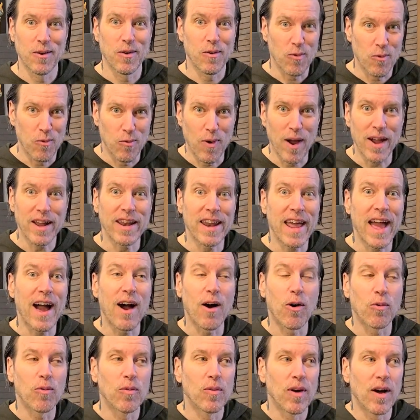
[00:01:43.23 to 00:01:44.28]
Right
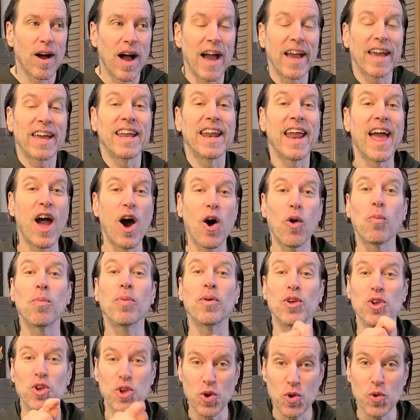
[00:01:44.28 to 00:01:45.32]
now, I can help
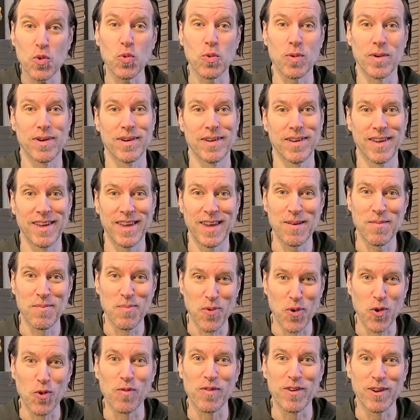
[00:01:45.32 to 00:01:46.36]
you
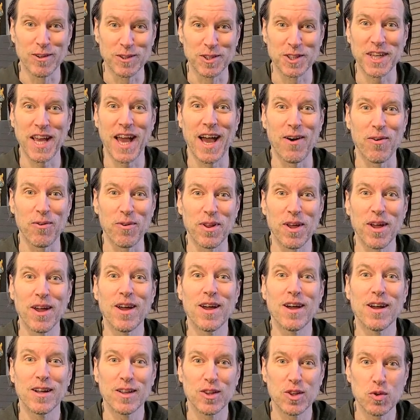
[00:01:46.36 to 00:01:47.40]
improve your sound
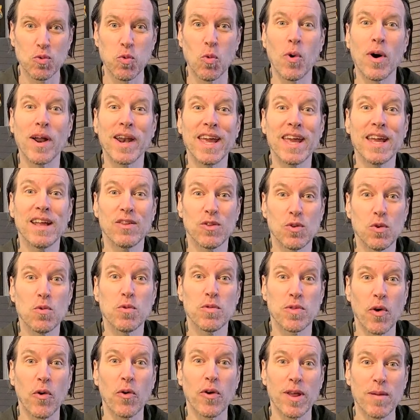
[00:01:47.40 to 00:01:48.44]
20 to
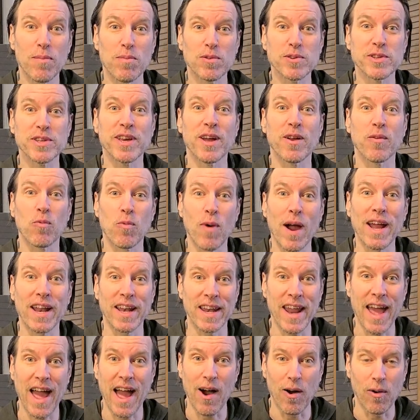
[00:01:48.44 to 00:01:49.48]
30% right
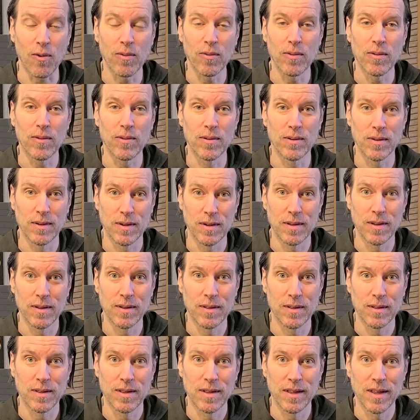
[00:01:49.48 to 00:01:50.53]
now.
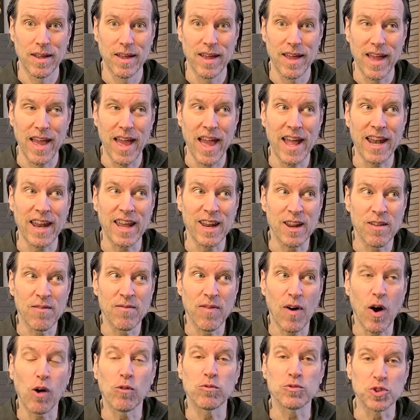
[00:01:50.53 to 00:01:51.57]
And it
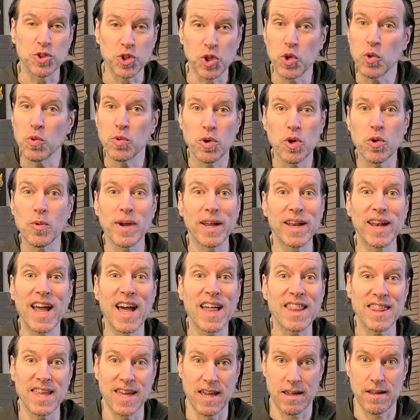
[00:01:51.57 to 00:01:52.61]
involves you doing
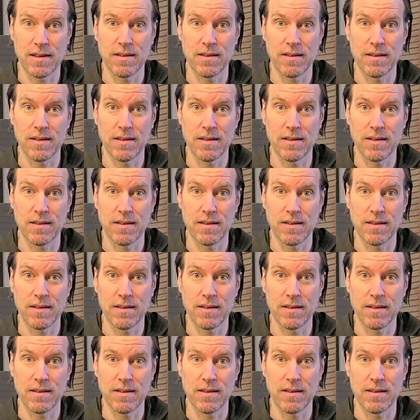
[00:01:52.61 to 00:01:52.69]
nothing.